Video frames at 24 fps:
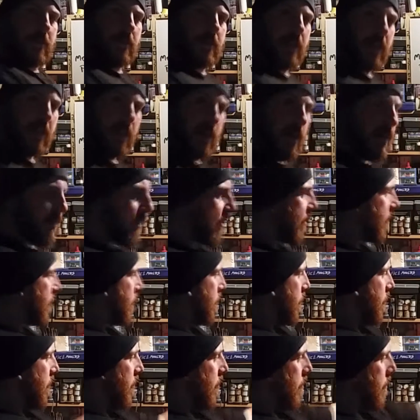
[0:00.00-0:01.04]
You get the
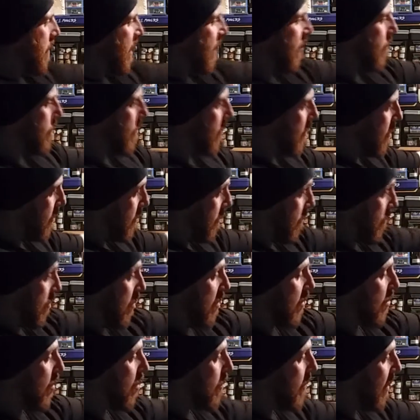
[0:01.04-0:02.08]
idea? A man,
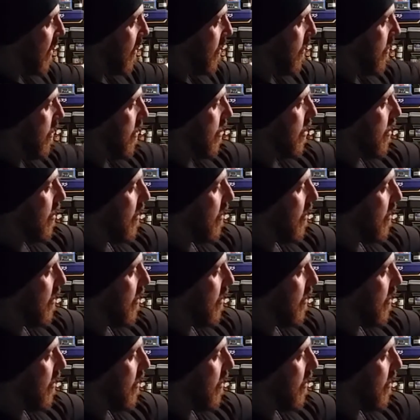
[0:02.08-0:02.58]
or two men.